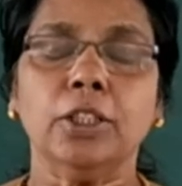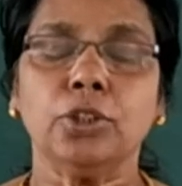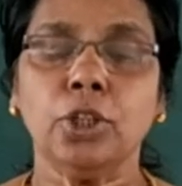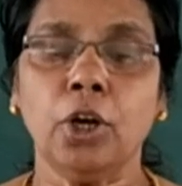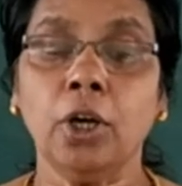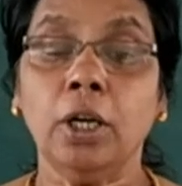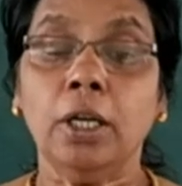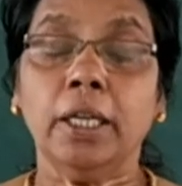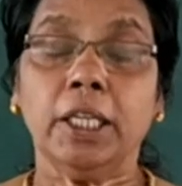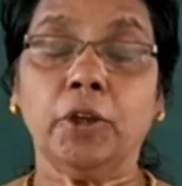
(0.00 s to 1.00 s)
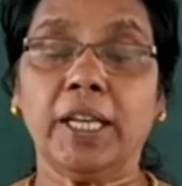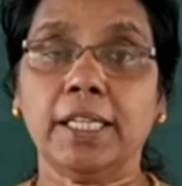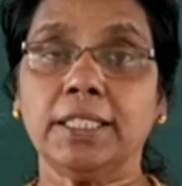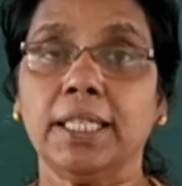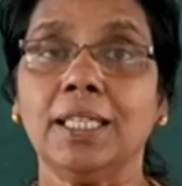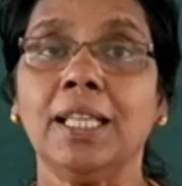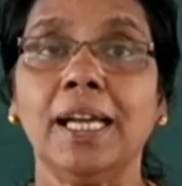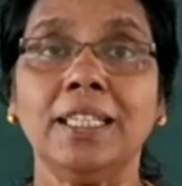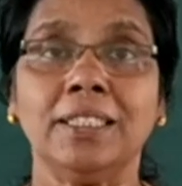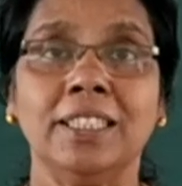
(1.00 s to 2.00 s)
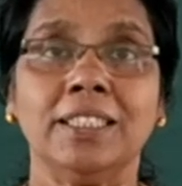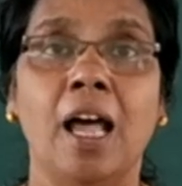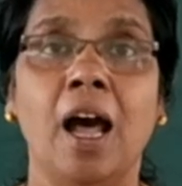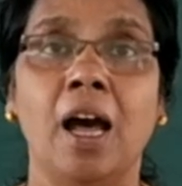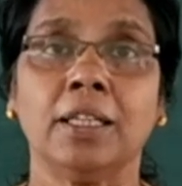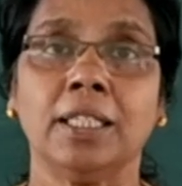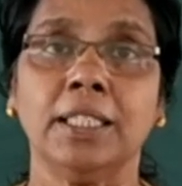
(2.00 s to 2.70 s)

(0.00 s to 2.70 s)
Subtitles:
So you can say that this heart